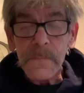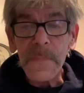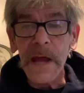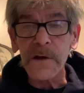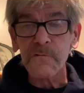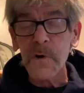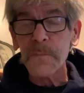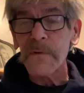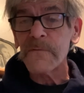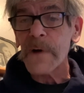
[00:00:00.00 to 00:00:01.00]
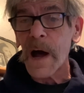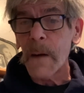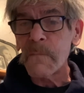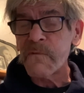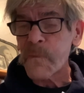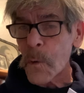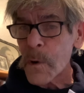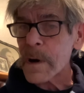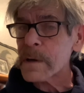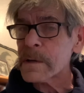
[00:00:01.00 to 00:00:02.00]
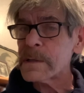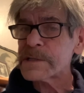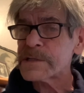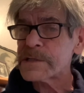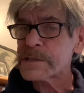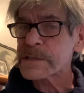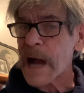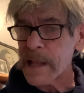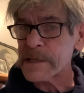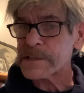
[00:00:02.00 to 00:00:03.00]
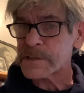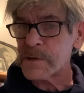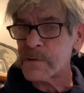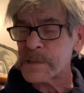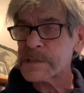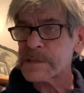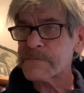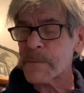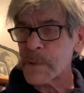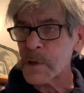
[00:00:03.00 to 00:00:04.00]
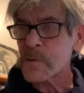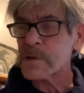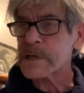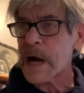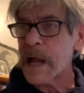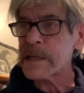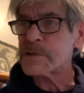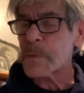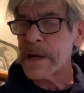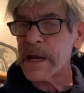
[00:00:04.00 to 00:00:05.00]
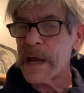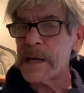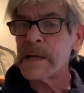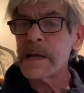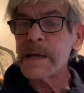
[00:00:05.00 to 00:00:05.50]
And a group of 4 college students from a local college went in,